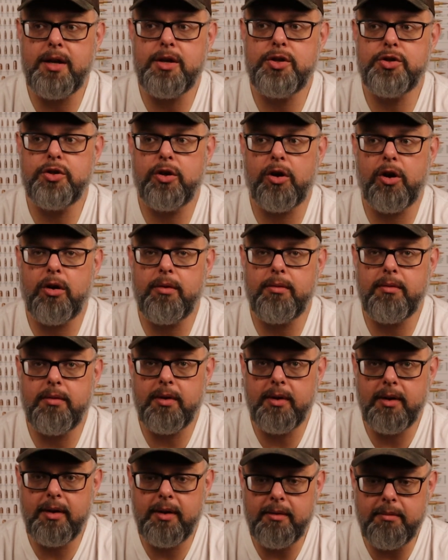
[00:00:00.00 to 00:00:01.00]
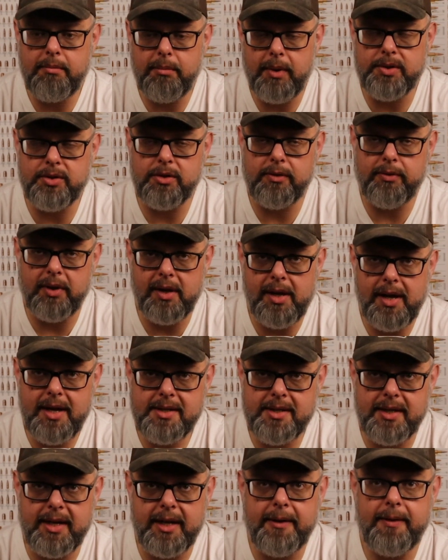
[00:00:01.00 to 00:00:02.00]
is your muzzle
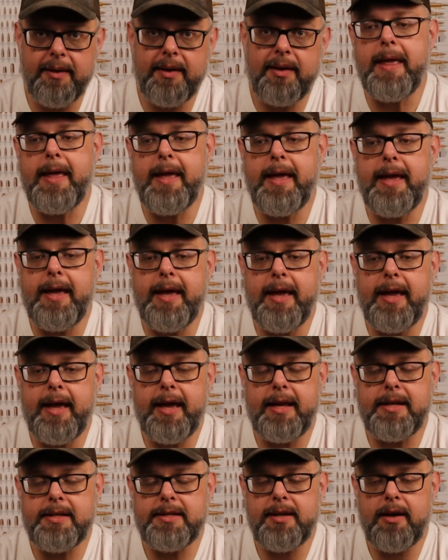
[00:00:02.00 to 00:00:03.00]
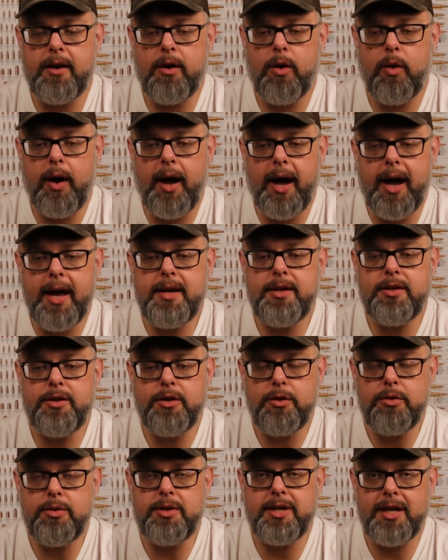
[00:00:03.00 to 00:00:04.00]
velocity. And so I
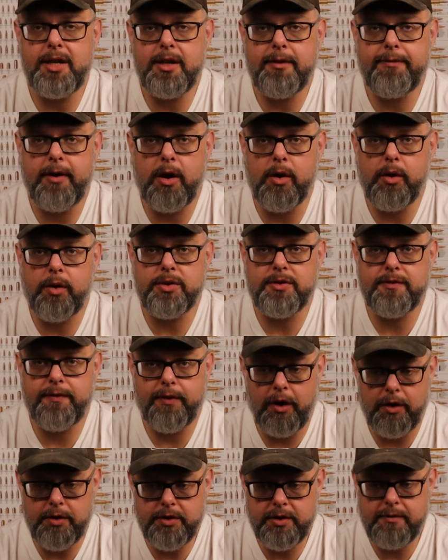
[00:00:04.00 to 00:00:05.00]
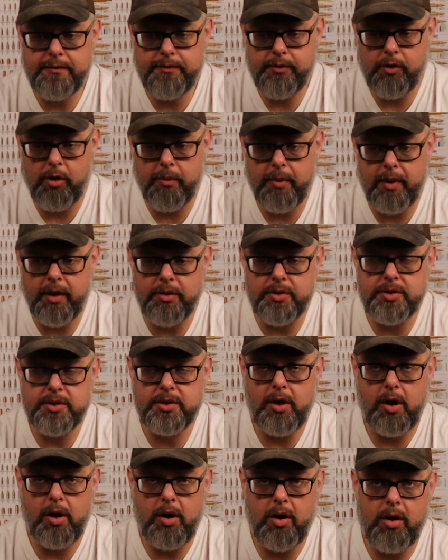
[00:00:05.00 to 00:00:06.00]
do tend to focus first and
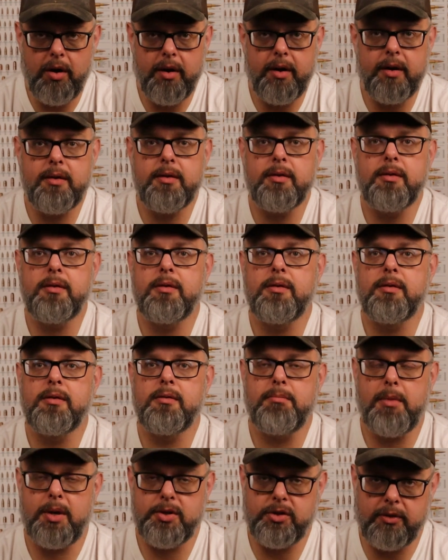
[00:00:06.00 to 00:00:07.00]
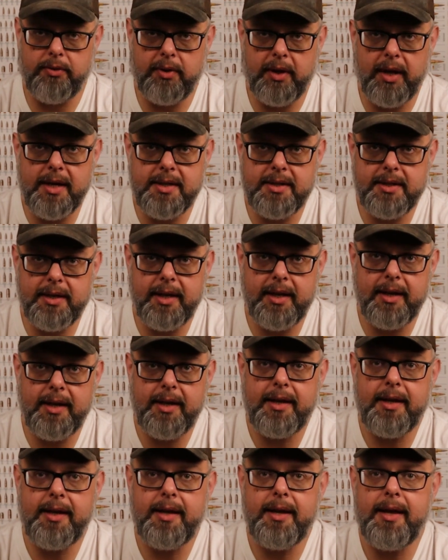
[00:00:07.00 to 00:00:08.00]
foremost on muzzle velocity
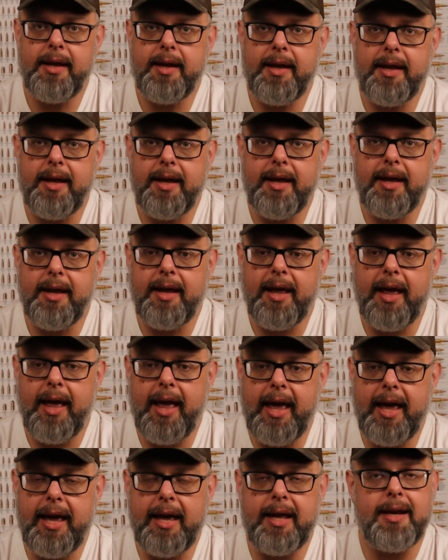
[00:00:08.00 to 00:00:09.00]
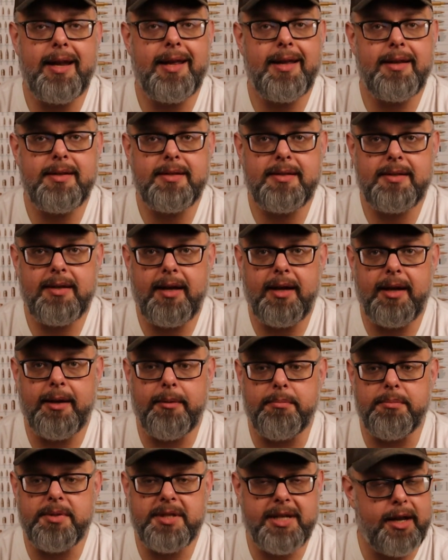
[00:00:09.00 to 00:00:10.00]
and
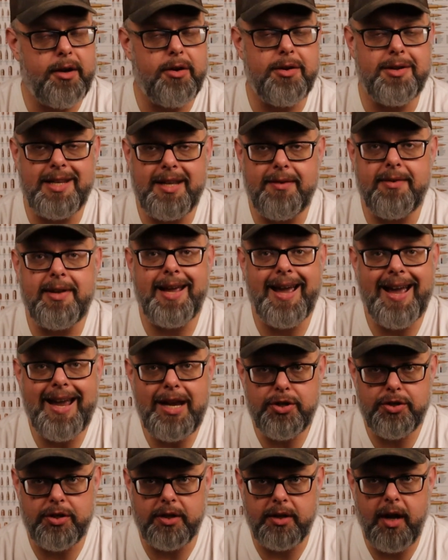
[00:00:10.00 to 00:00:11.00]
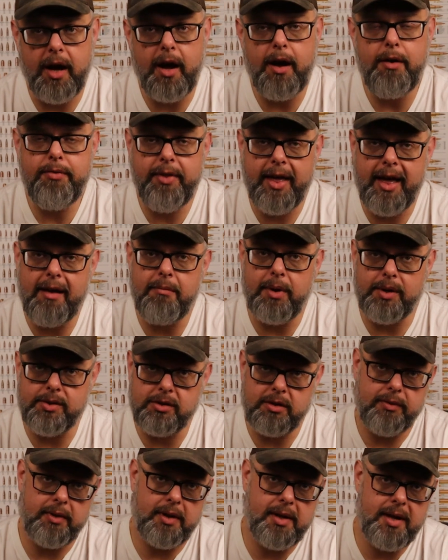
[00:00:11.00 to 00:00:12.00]
standard deviation of that
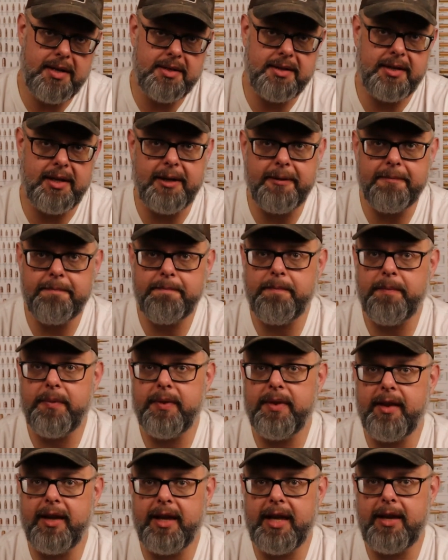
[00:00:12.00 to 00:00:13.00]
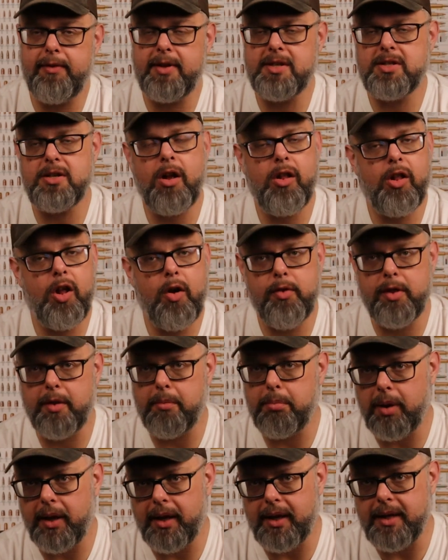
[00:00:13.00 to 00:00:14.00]
muzzle velocity. Like if it's all over the
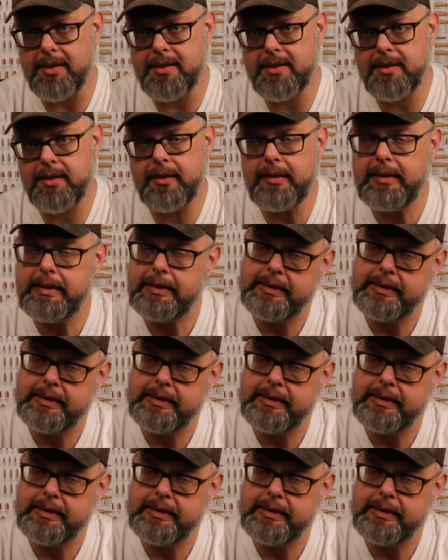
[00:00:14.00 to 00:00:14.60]
place,